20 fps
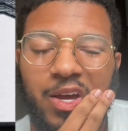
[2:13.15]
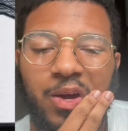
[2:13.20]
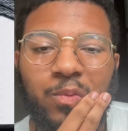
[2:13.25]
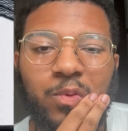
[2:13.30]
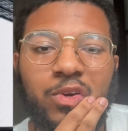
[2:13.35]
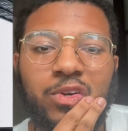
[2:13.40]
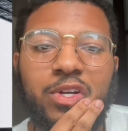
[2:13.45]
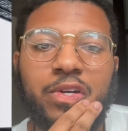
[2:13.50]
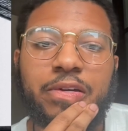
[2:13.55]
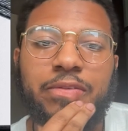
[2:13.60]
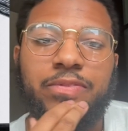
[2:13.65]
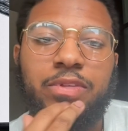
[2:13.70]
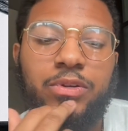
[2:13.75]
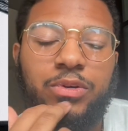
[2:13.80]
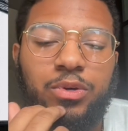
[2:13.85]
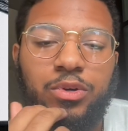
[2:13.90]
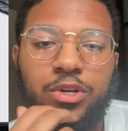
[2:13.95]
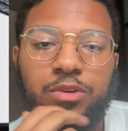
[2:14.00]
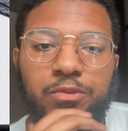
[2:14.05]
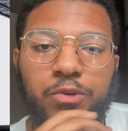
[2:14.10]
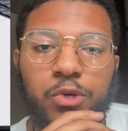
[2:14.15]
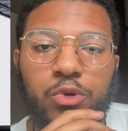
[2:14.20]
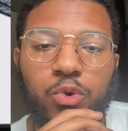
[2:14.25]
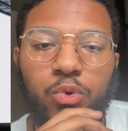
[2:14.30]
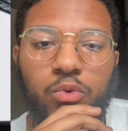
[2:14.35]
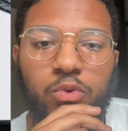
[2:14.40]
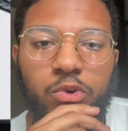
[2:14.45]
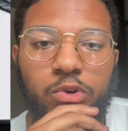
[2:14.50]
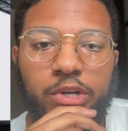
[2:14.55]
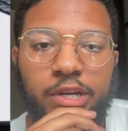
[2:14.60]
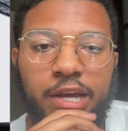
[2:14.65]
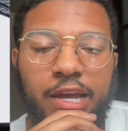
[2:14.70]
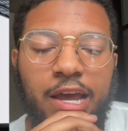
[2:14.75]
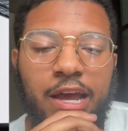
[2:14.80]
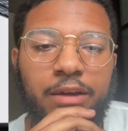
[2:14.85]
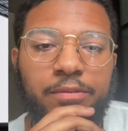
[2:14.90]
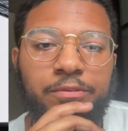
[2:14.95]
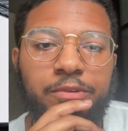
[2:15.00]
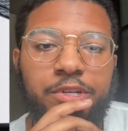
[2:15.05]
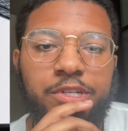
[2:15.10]
I wonder if they're going to record
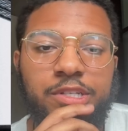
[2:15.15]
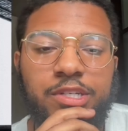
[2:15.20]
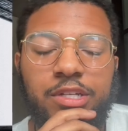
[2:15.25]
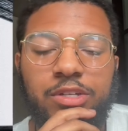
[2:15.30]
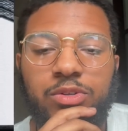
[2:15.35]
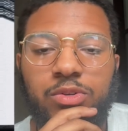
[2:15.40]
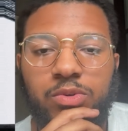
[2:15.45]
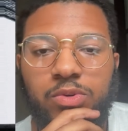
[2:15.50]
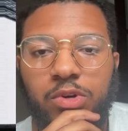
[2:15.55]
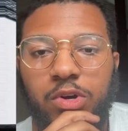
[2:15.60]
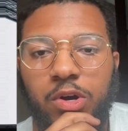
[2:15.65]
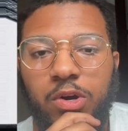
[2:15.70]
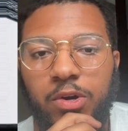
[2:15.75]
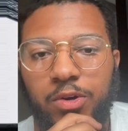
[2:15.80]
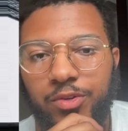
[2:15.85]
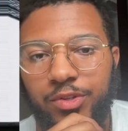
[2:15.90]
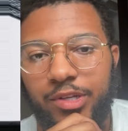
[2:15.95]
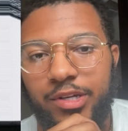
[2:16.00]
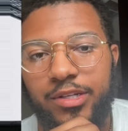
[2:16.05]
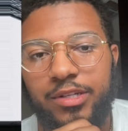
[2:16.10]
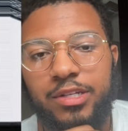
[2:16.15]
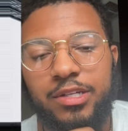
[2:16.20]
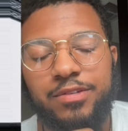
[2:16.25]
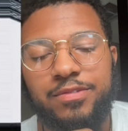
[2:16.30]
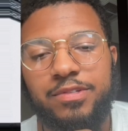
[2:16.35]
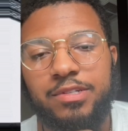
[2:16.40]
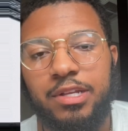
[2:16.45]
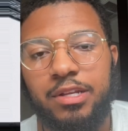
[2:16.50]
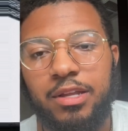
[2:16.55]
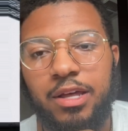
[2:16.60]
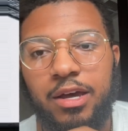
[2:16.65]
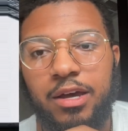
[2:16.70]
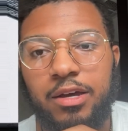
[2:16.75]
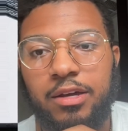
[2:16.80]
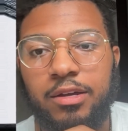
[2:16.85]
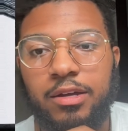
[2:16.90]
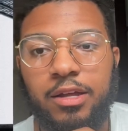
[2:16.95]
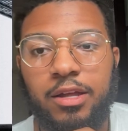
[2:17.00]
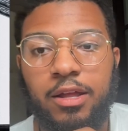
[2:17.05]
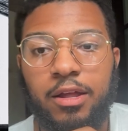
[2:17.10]
every single car that leaves the
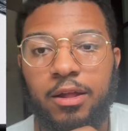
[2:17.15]
lot